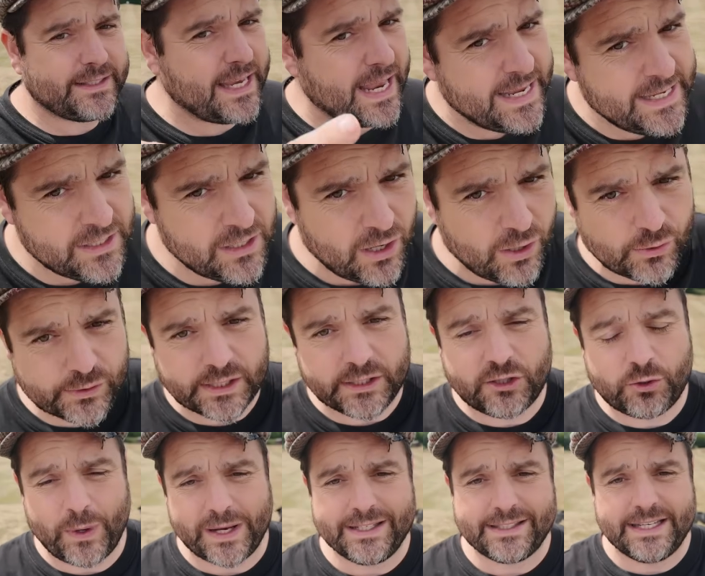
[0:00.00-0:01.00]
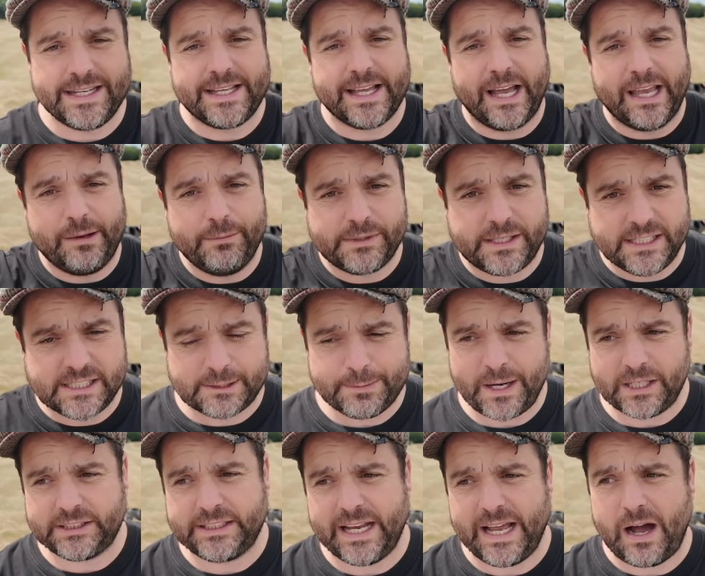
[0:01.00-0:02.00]
10 goals in 20 games. He
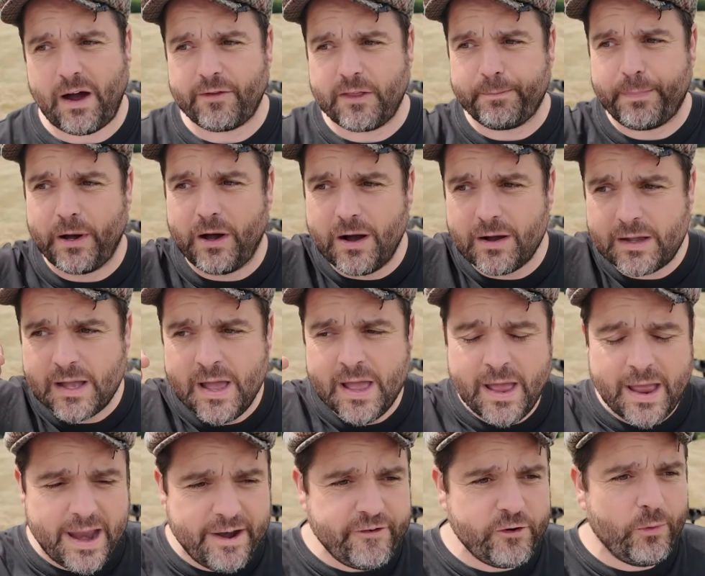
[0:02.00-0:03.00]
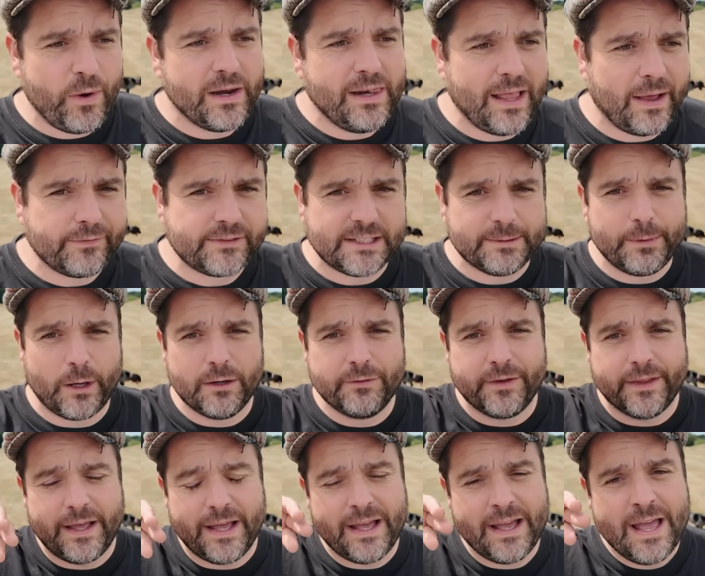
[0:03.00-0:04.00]
smashed it out of the park. Everyone loves him
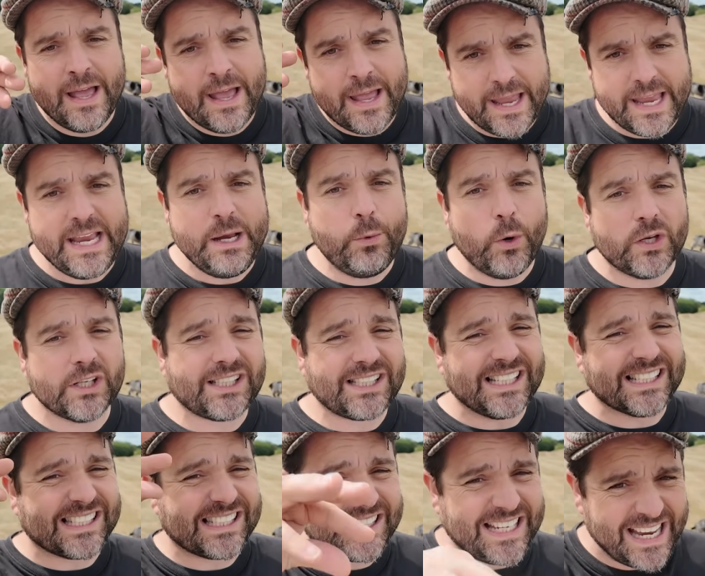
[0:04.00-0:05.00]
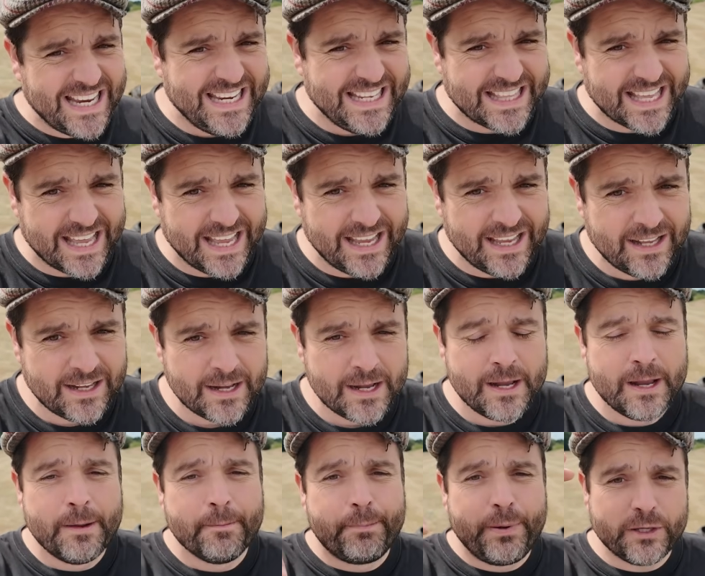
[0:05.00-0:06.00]
over there. He wants to stay there.
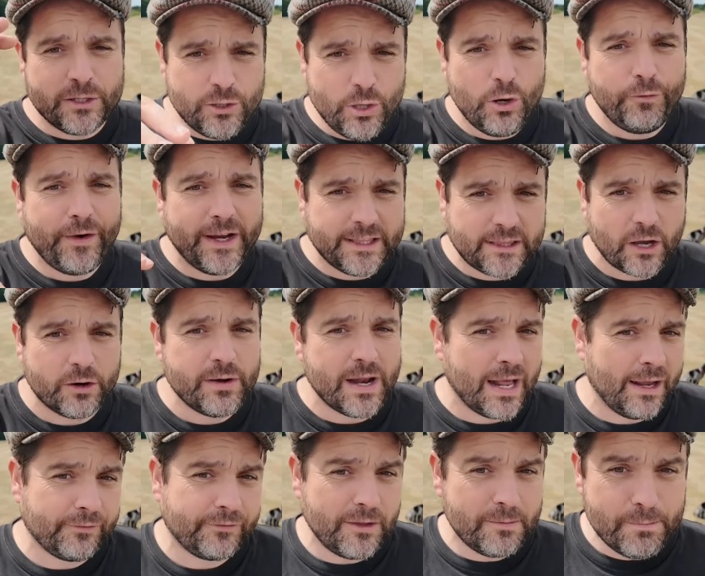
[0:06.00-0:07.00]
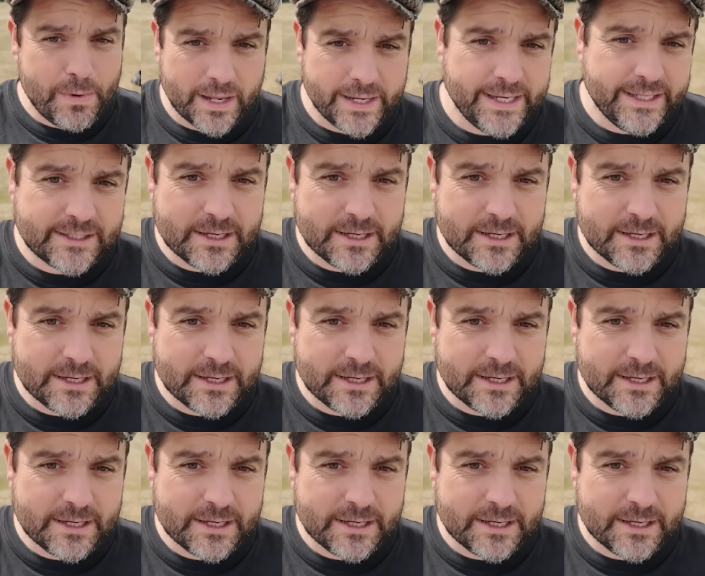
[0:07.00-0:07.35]
But Juve don't have the money